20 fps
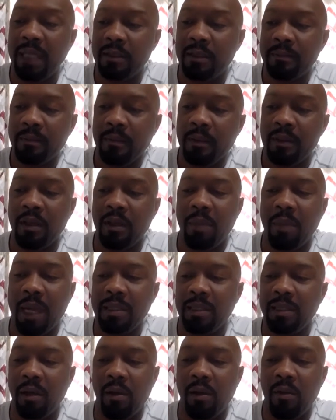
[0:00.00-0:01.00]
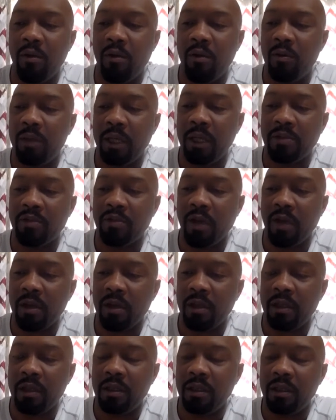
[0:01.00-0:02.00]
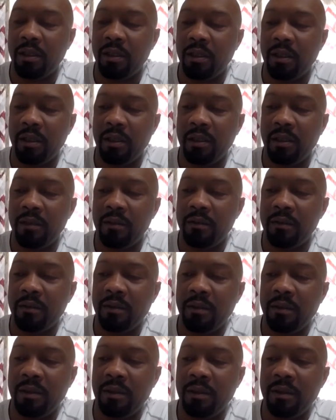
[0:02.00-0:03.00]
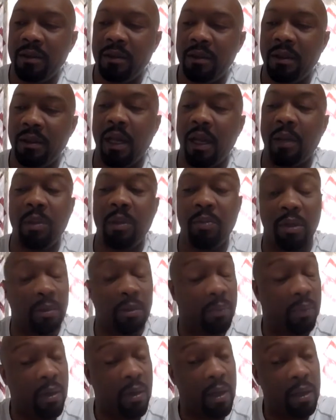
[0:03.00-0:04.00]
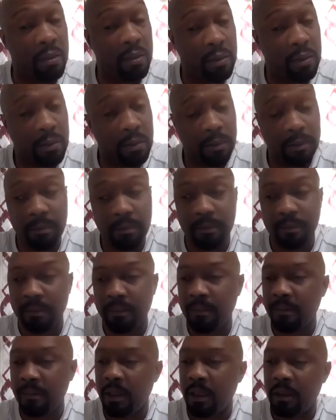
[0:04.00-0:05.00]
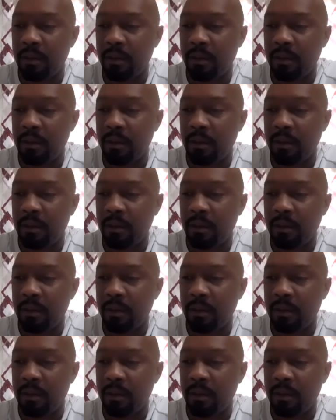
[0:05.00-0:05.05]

because everybody's at home and they're struggling and they're, a lot of people are depressed yeah.